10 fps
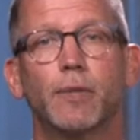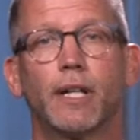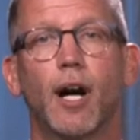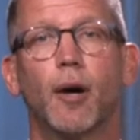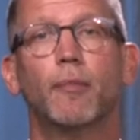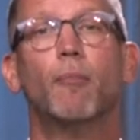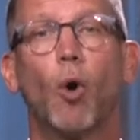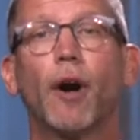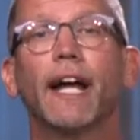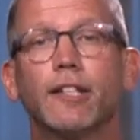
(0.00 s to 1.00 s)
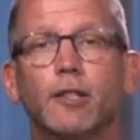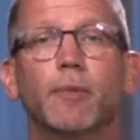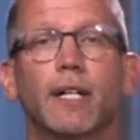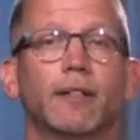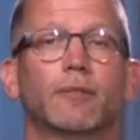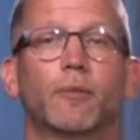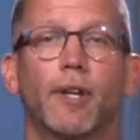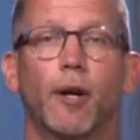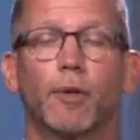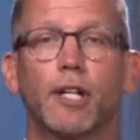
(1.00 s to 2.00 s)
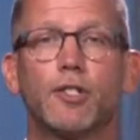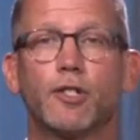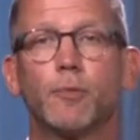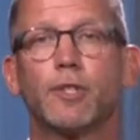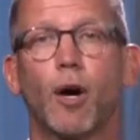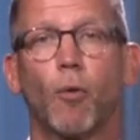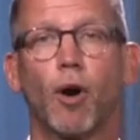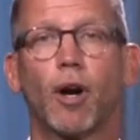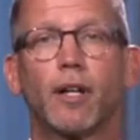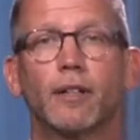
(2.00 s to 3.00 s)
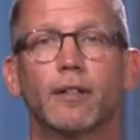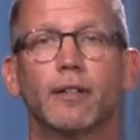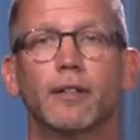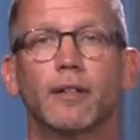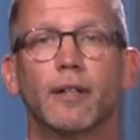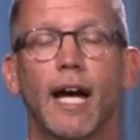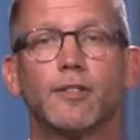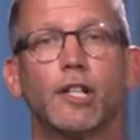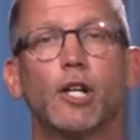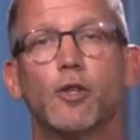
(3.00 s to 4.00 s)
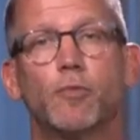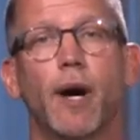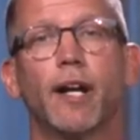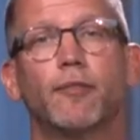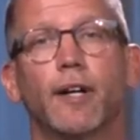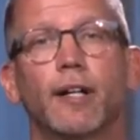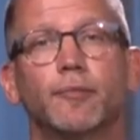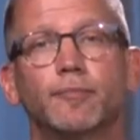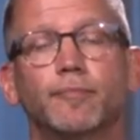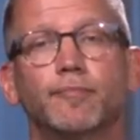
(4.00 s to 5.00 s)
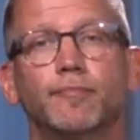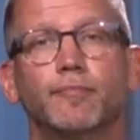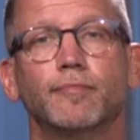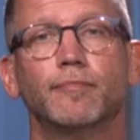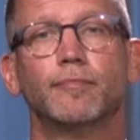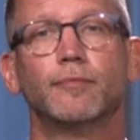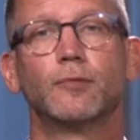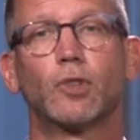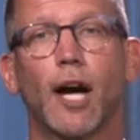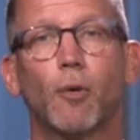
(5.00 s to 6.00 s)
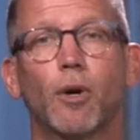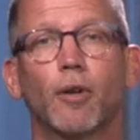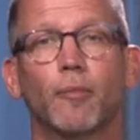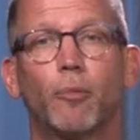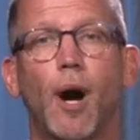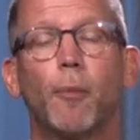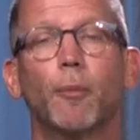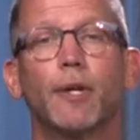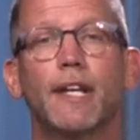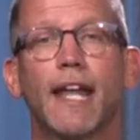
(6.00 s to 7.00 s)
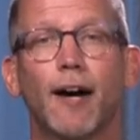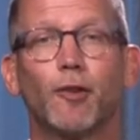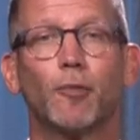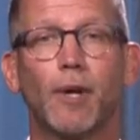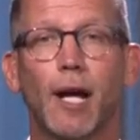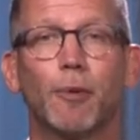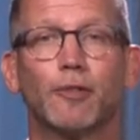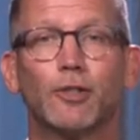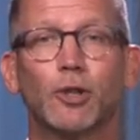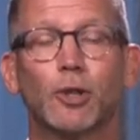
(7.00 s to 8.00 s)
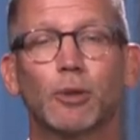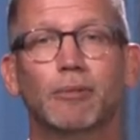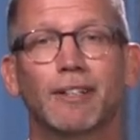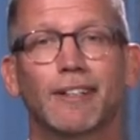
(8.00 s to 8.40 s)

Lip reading: become more intimate with our relationships at work has a huge benefit. So I will probably never be able to